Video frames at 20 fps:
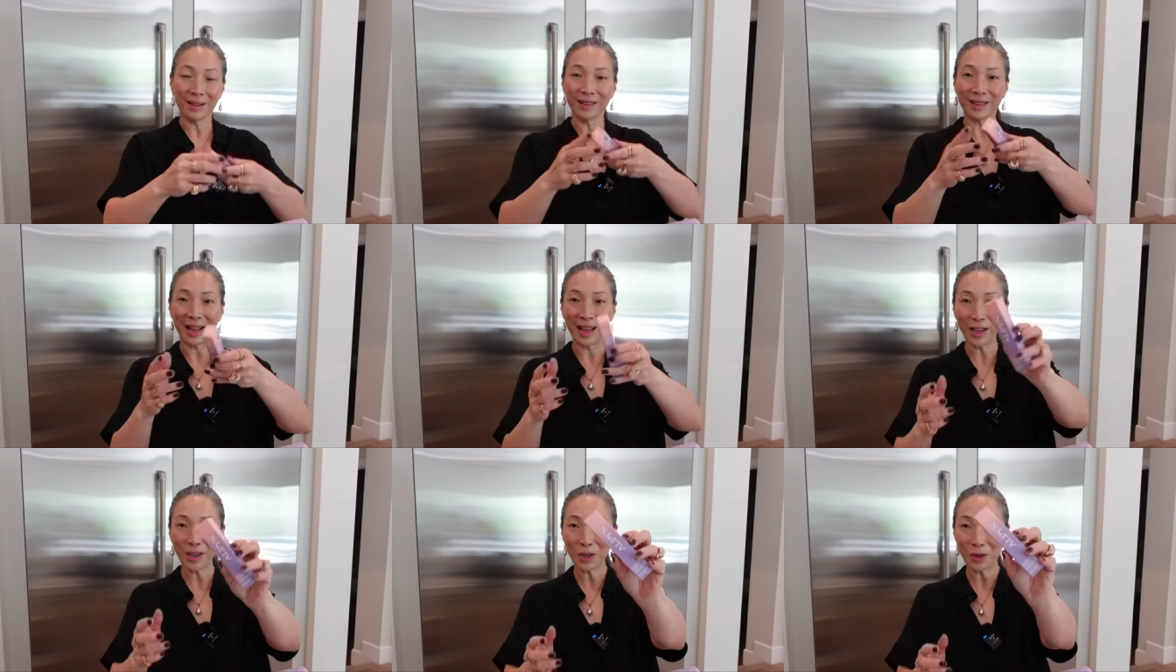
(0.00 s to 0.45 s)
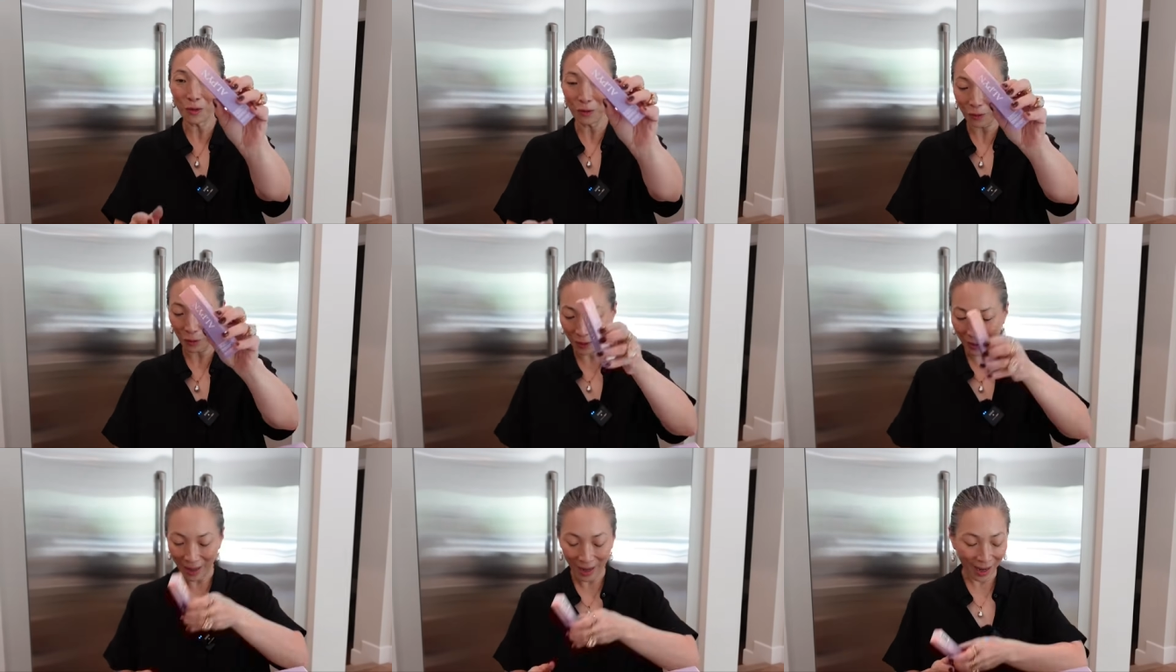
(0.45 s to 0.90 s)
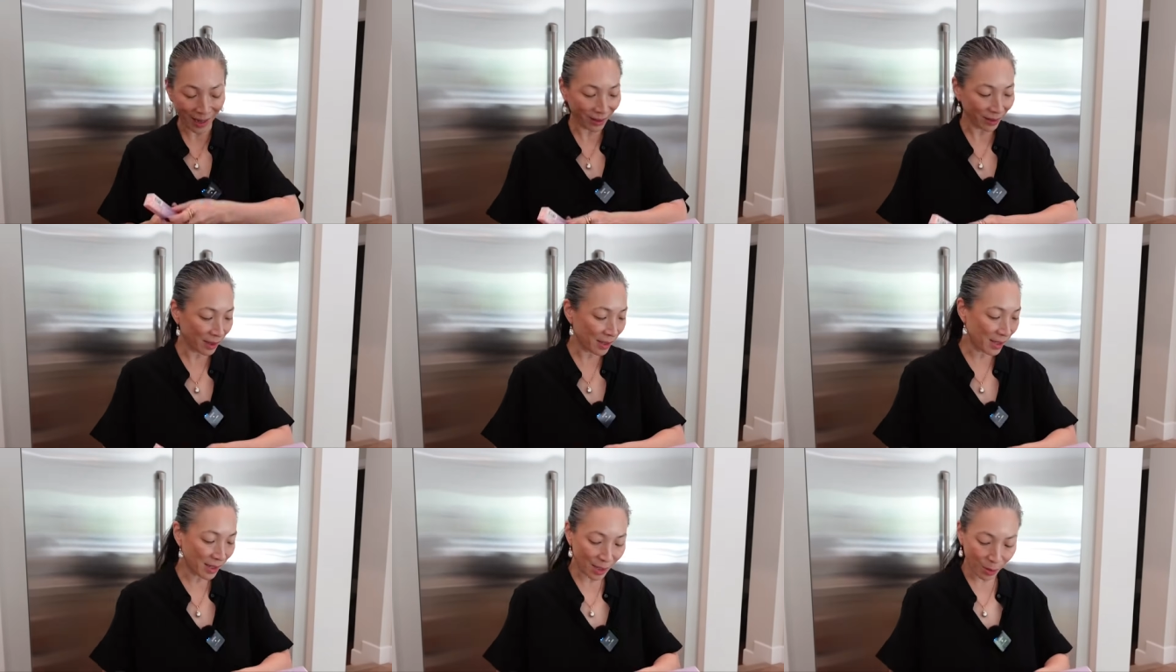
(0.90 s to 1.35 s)
Thank you for that.
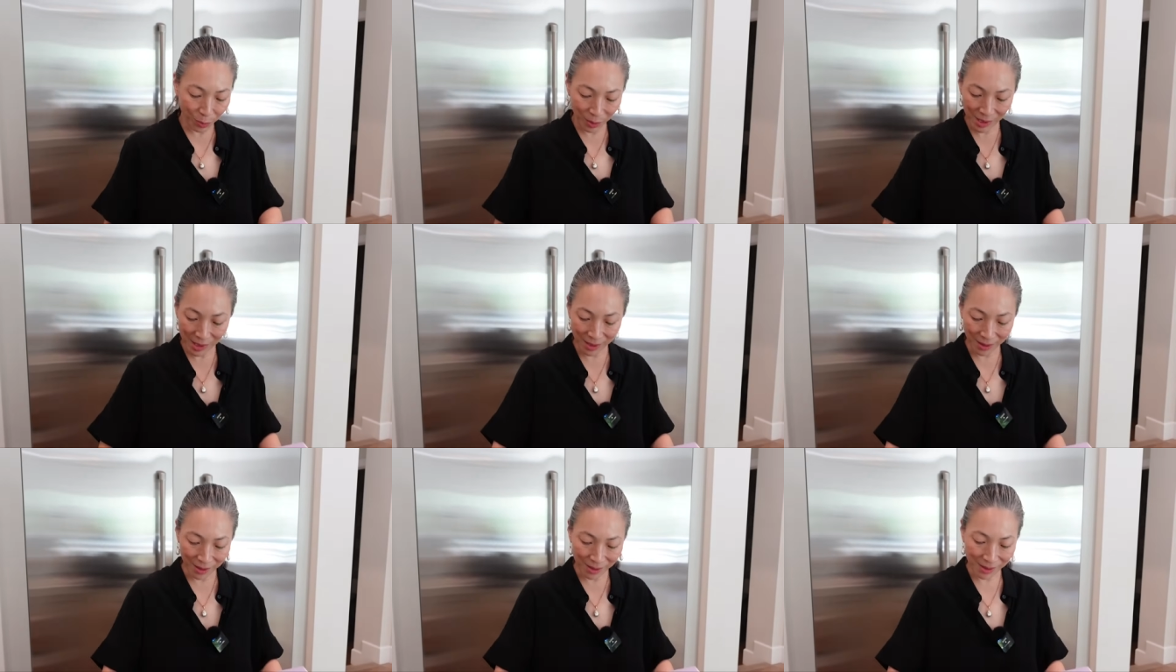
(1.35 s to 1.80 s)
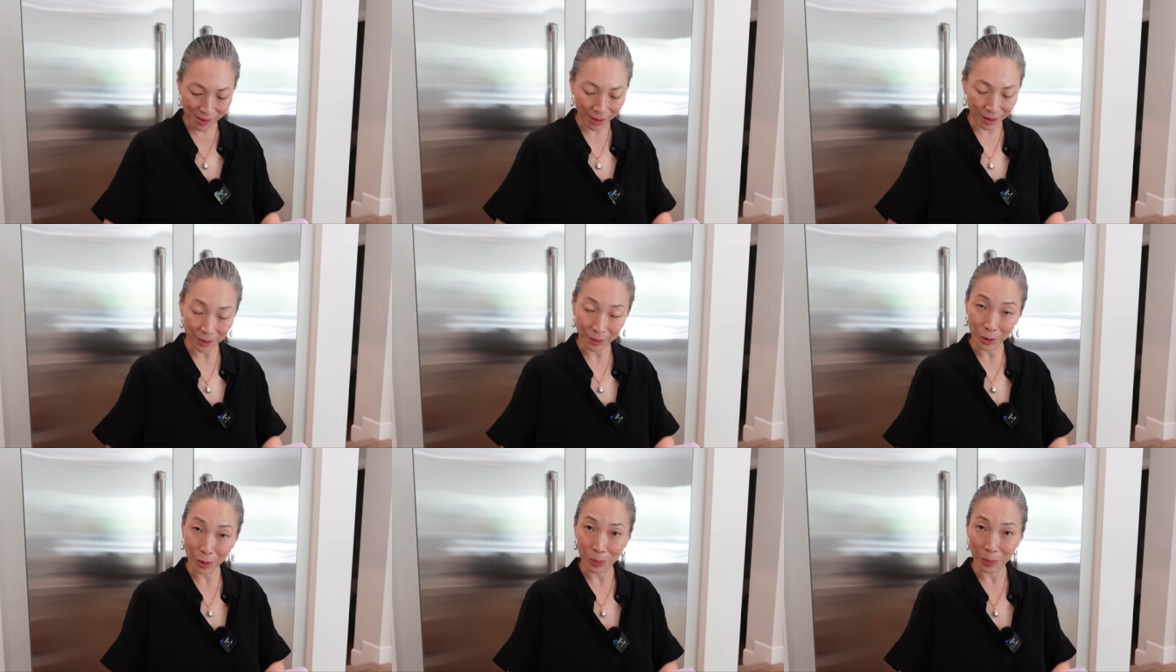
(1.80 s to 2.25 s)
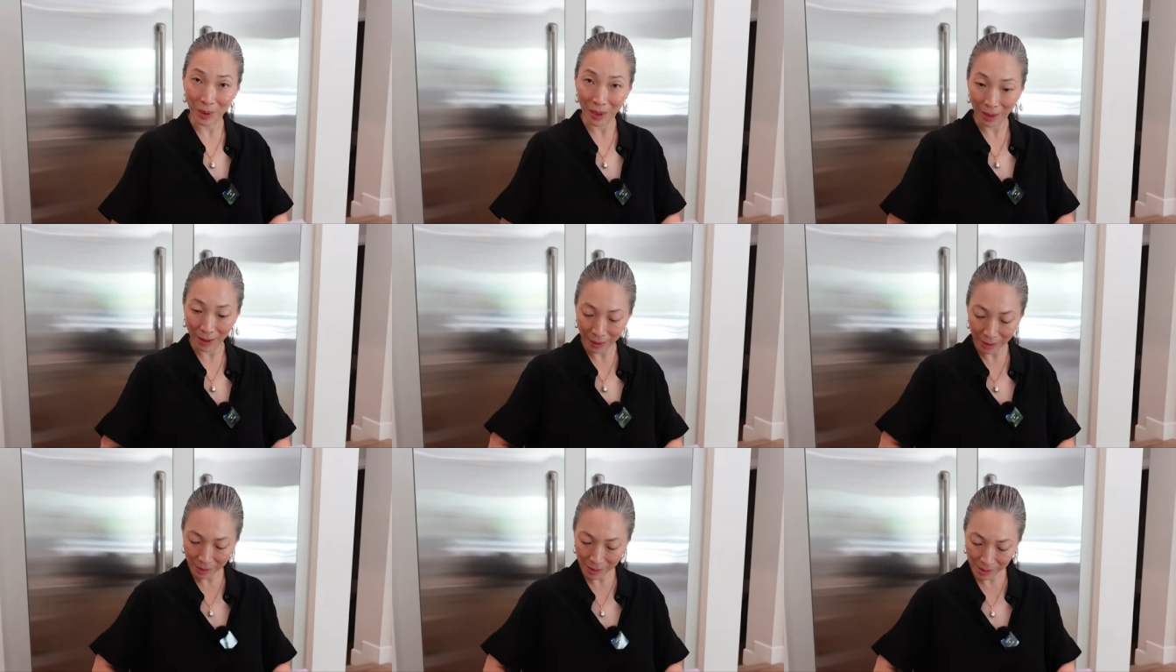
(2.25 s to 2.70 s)
Let's see what's in this other
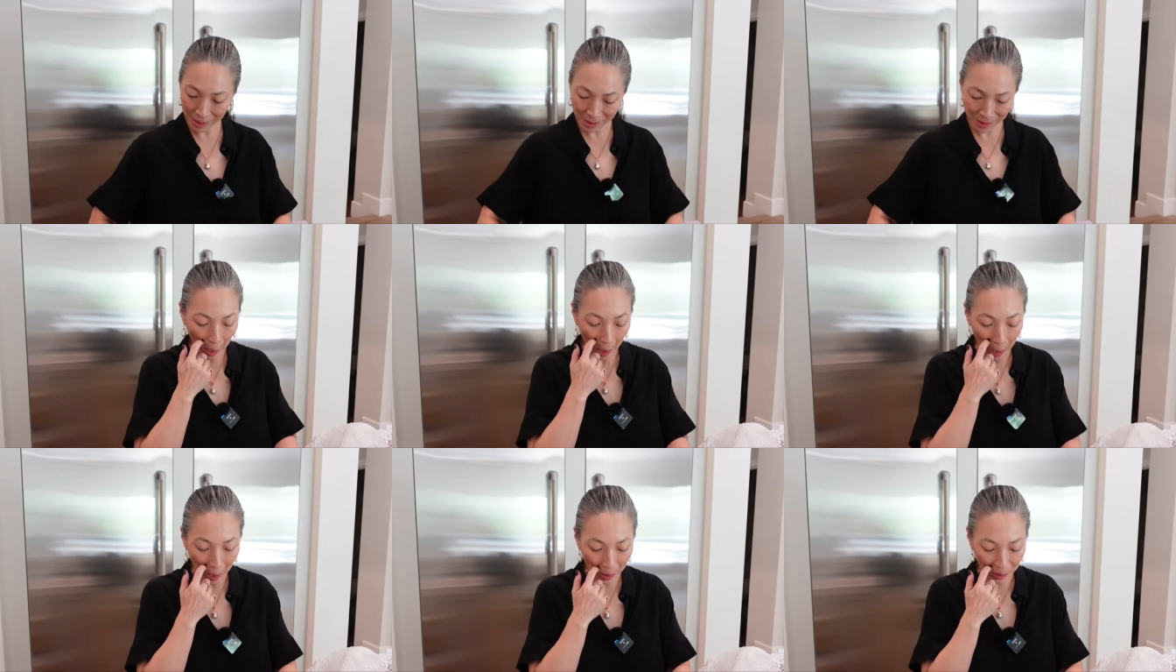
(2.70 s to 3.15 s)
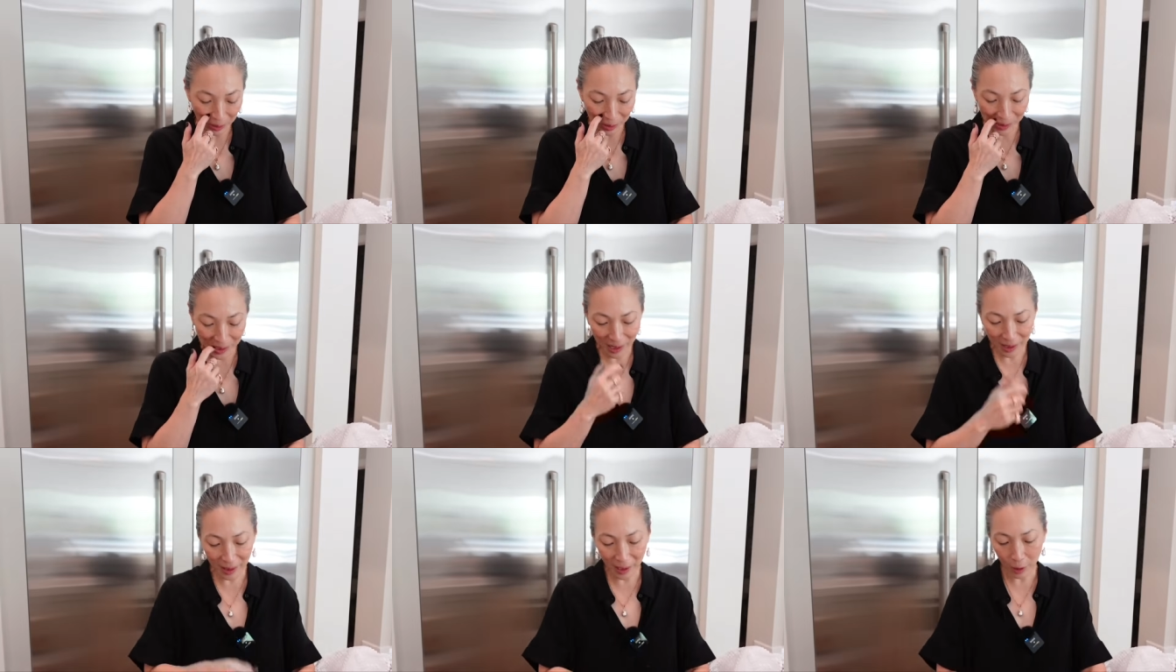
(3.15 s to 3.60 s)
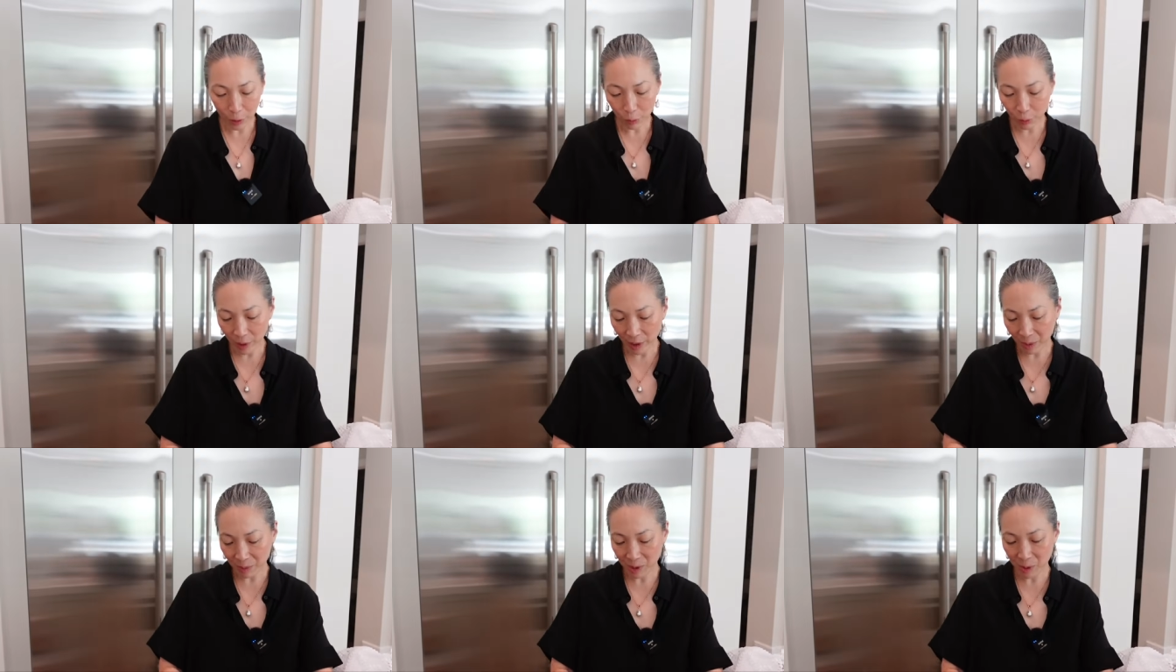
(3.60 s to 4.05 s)
box. Oh, looks like they
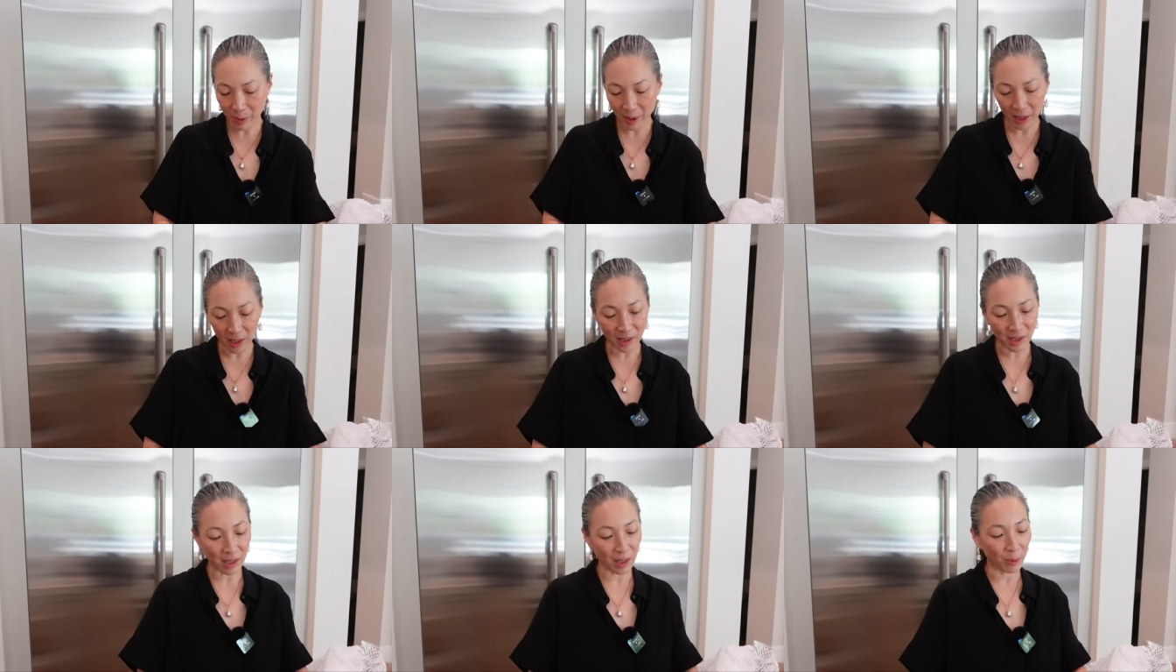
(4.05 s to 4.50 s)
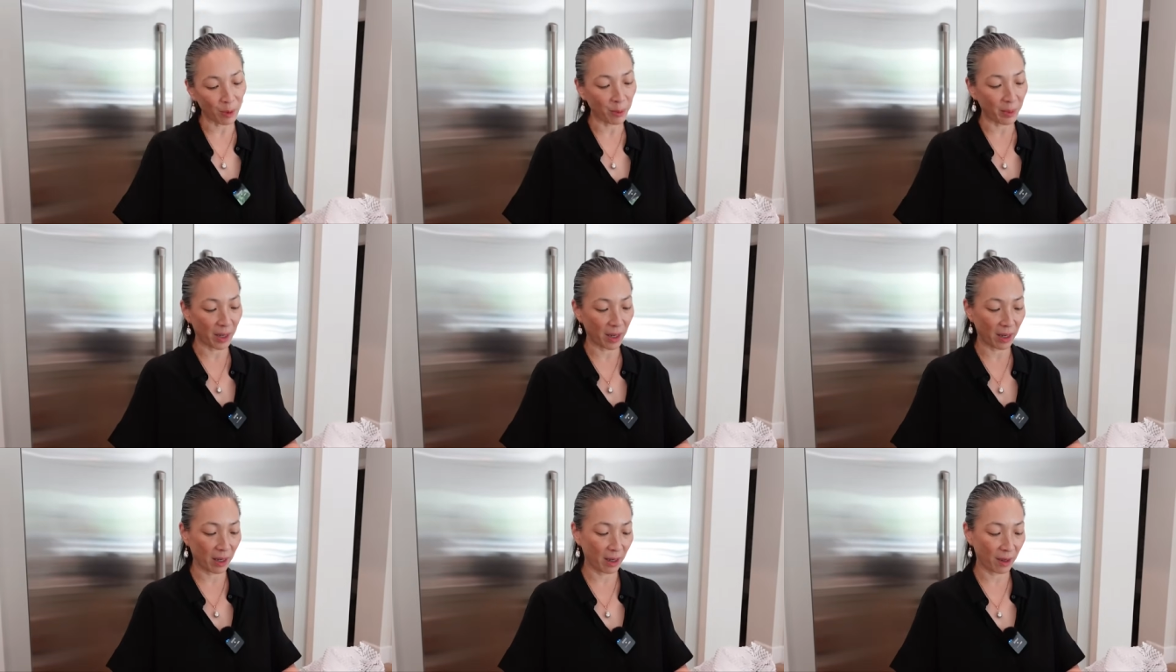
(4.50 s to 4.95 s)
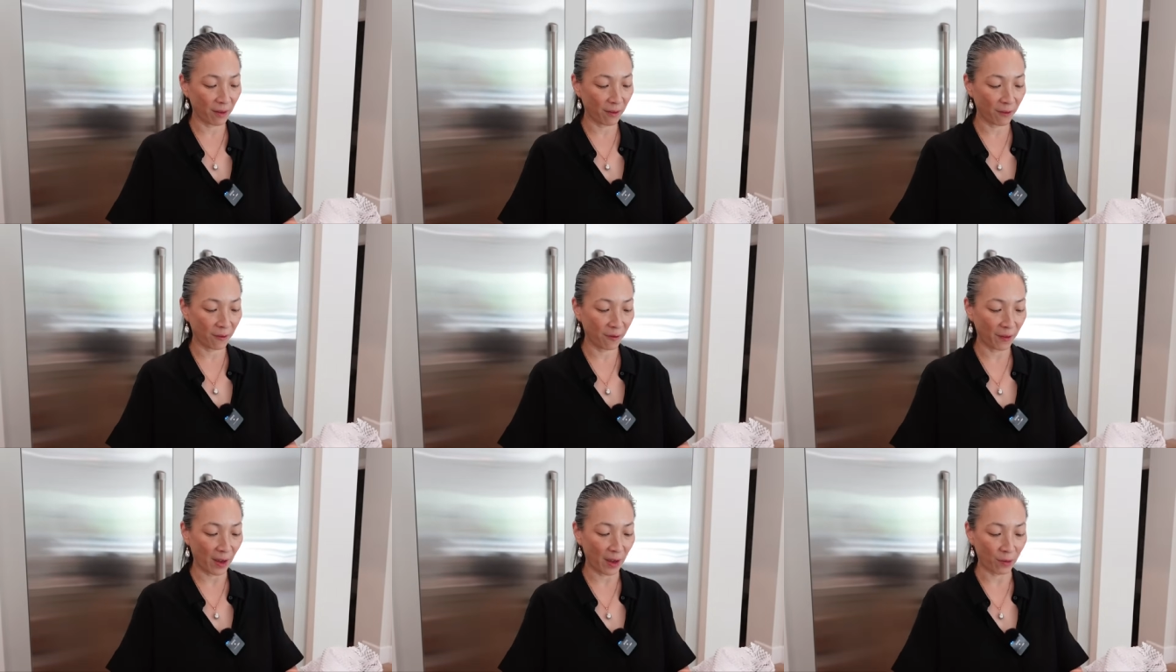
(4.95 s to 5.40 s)
re-upped me on some of my
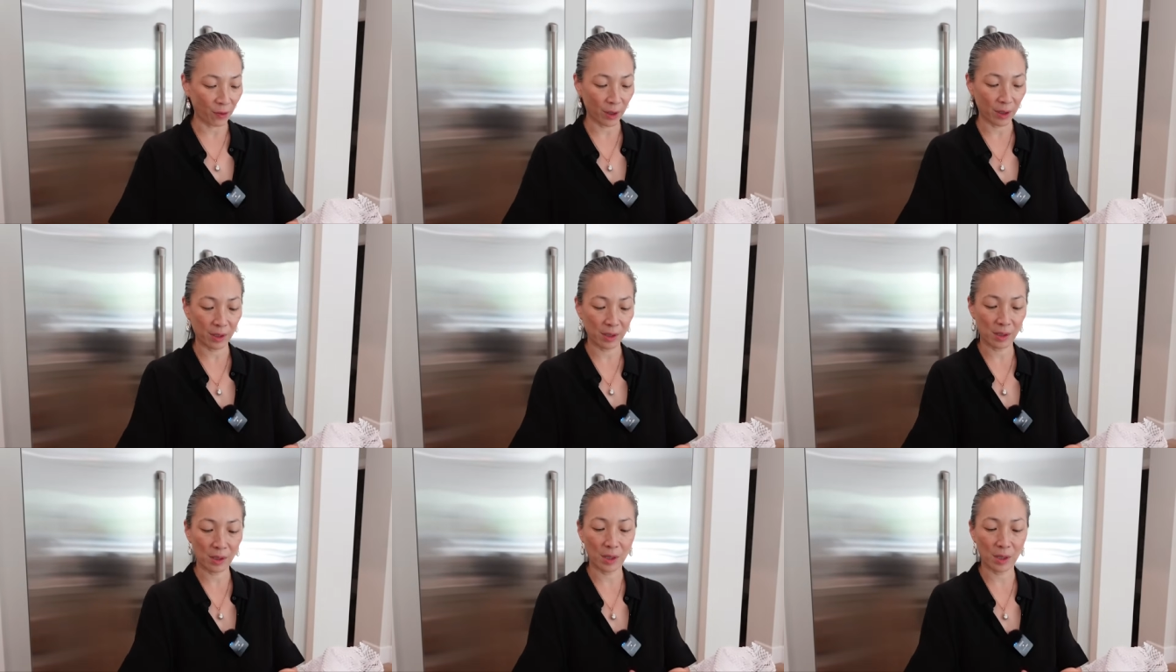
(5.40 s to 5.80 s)
favorites.